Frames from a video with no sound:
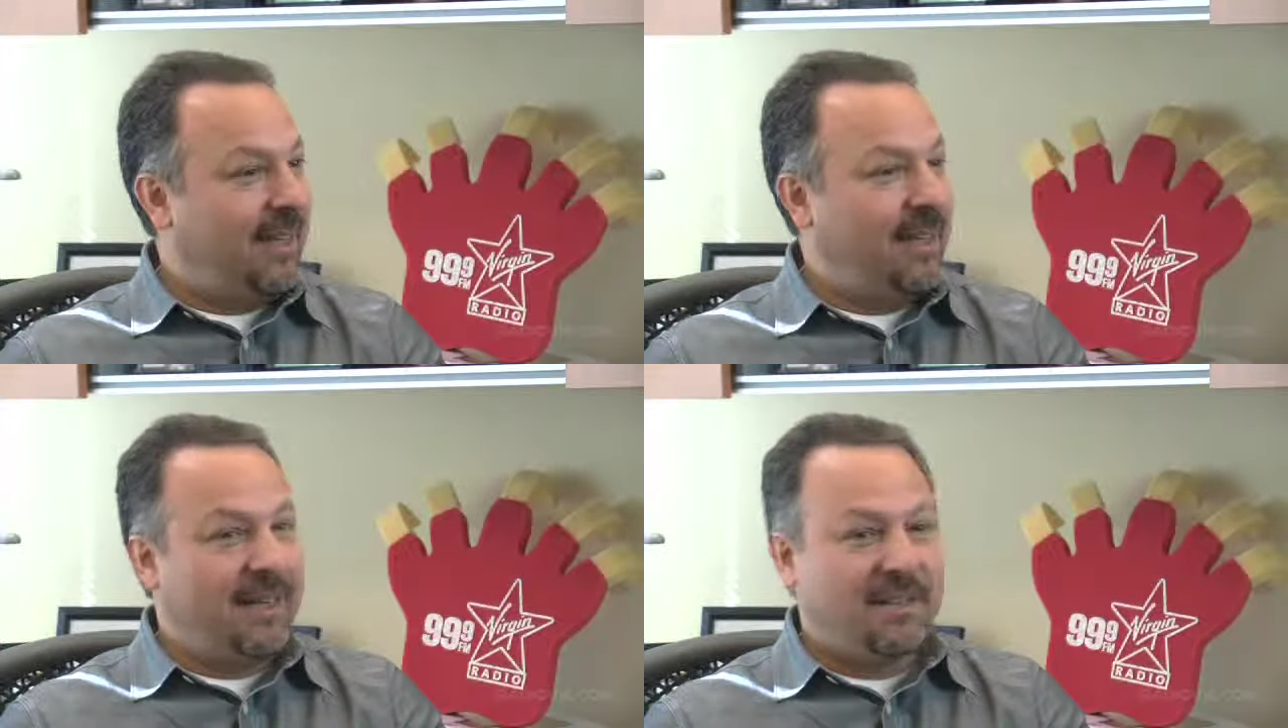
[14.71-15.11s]

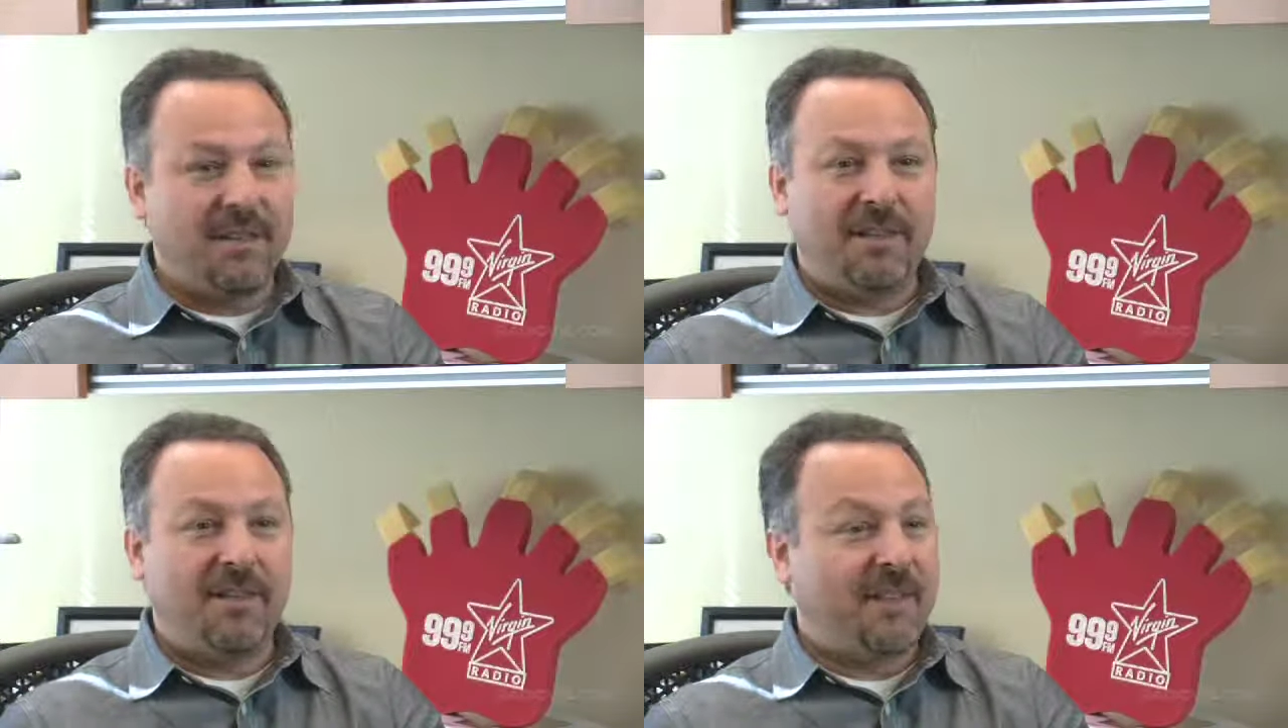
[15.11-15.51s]
And I
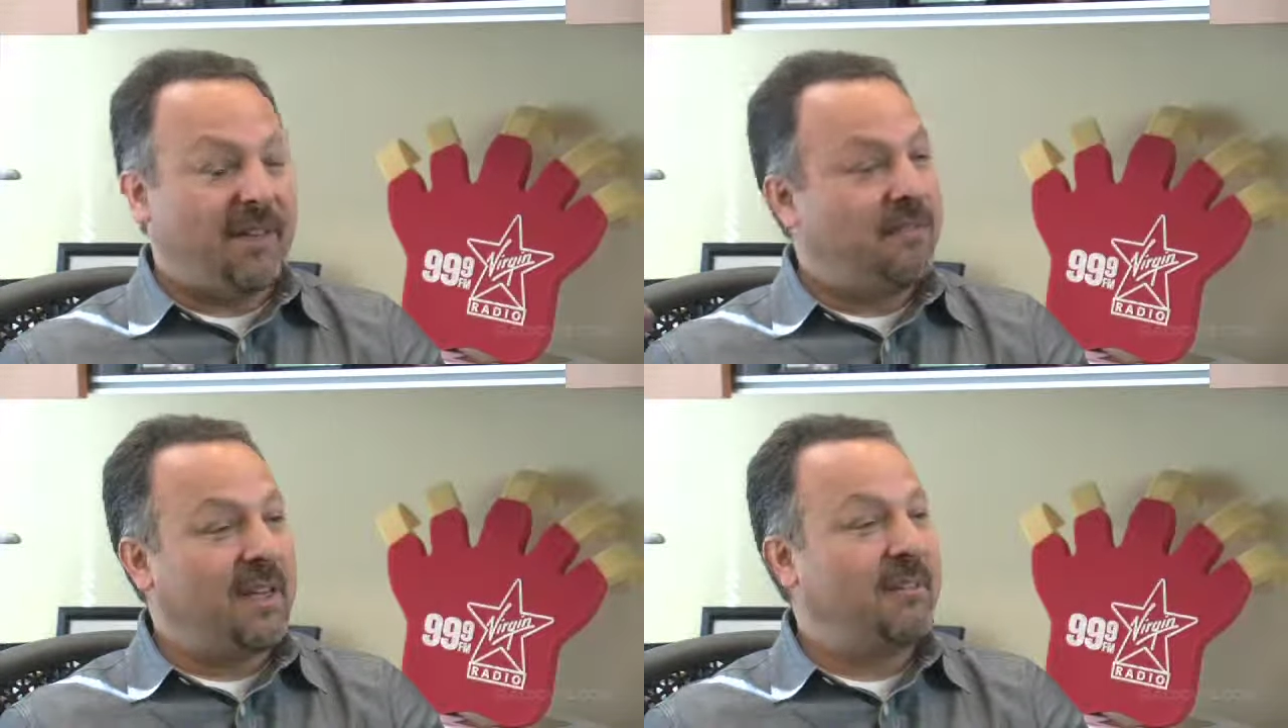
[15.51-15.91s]
said, If I
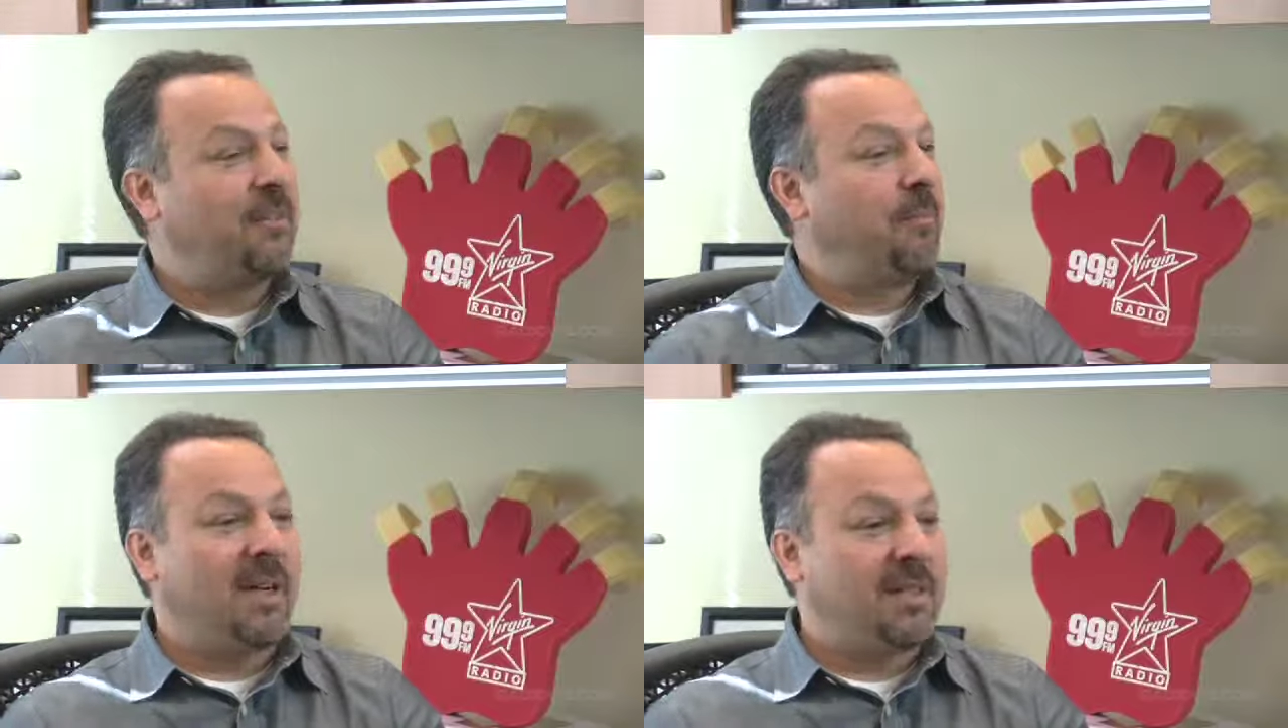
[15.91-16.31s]
had
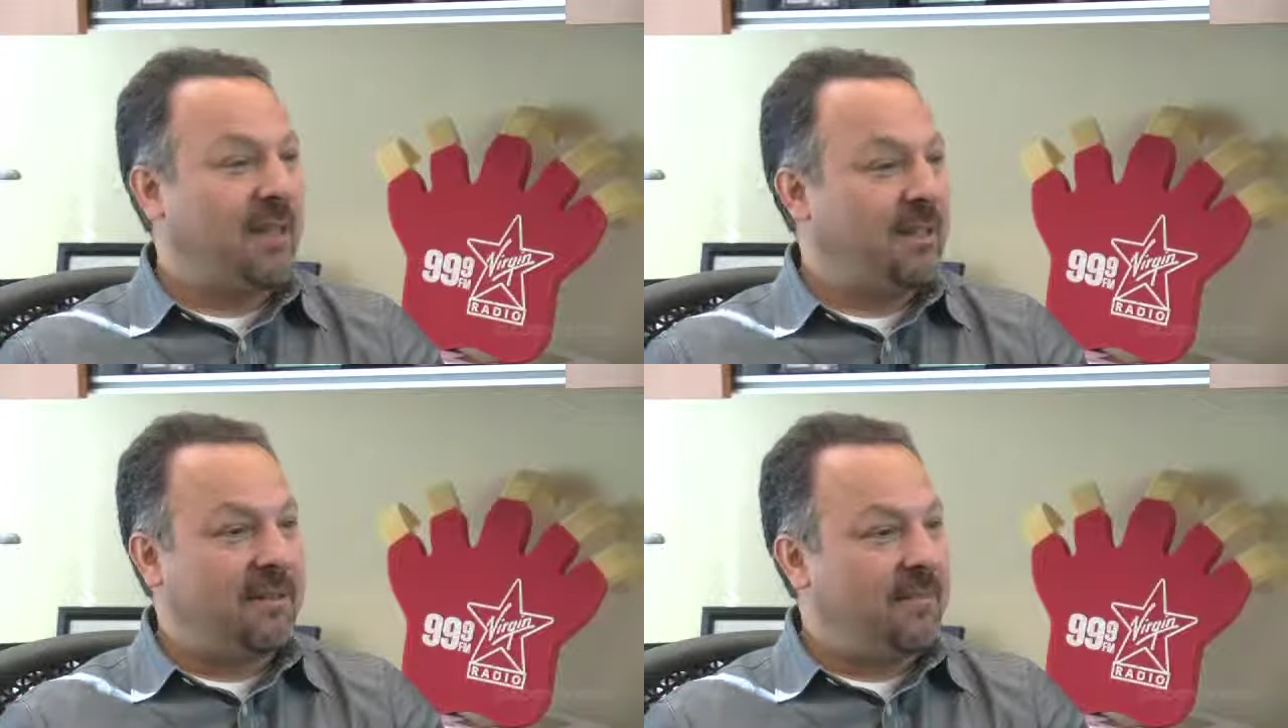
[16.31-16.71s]
500 bucks,
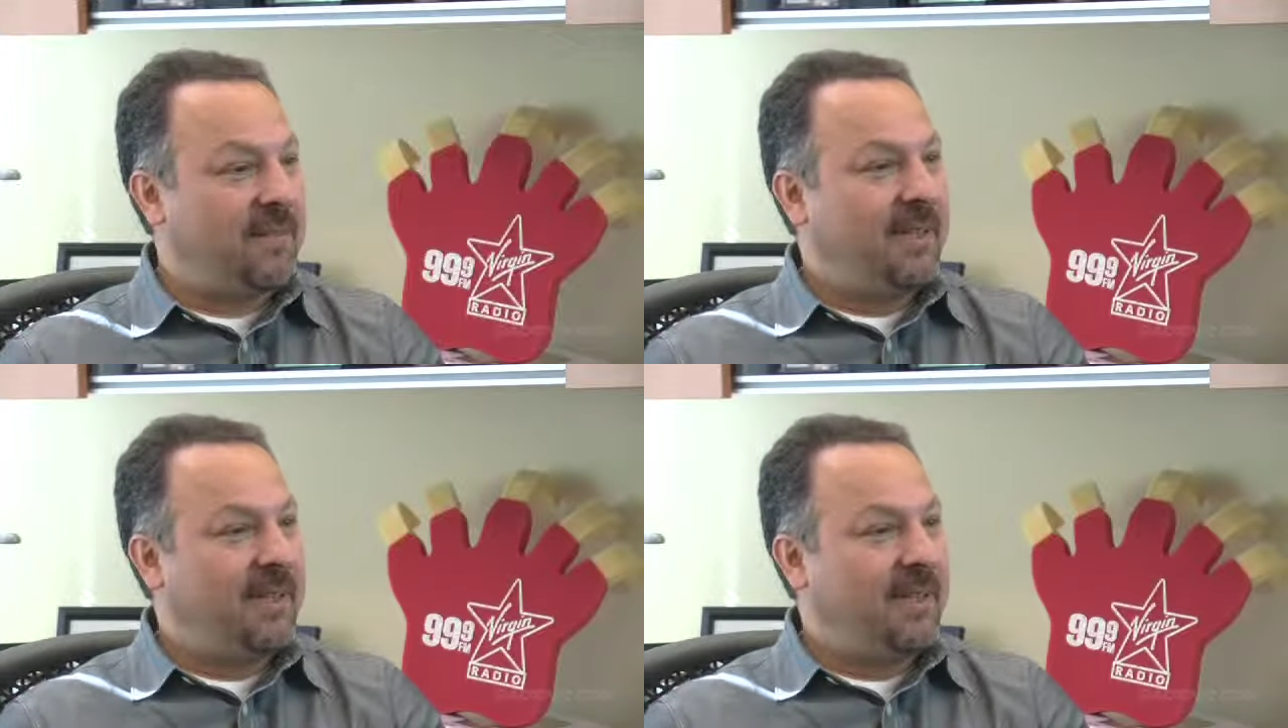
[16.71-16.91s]
I could.